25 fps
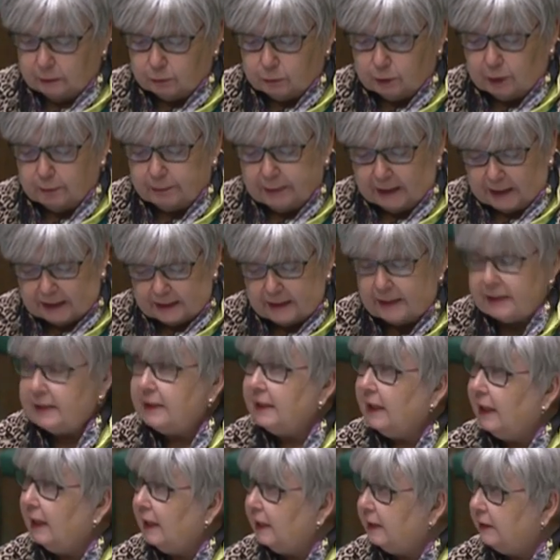
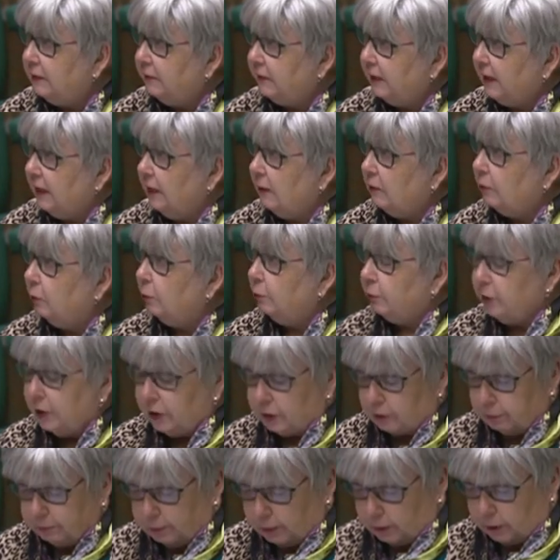capacity advocate who was
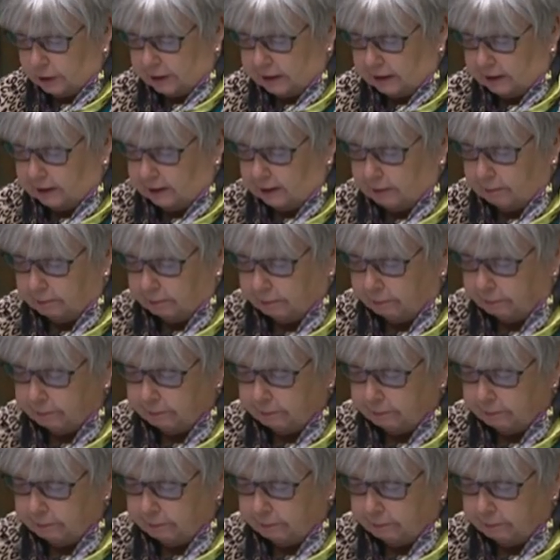supporting him.